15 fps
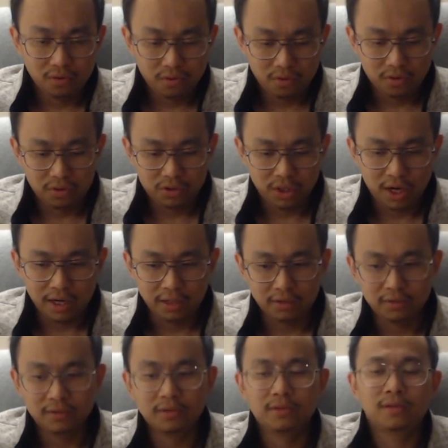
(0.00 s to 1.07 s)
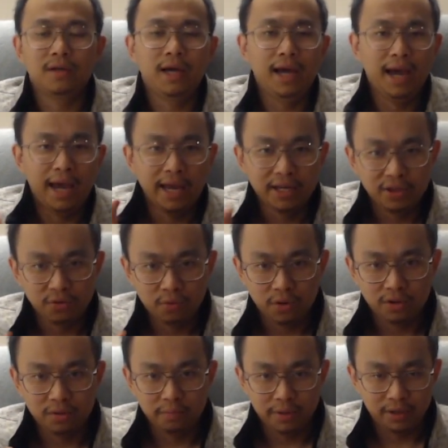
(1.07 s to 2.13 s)
the child and you are
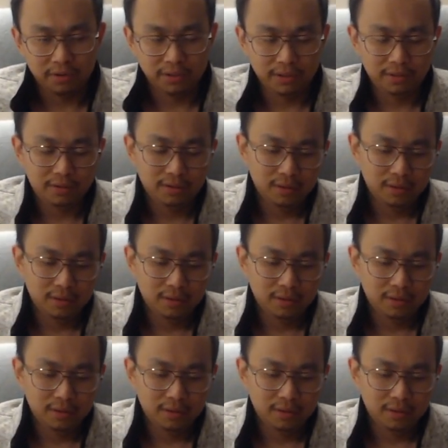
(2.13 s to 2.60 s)
the parent.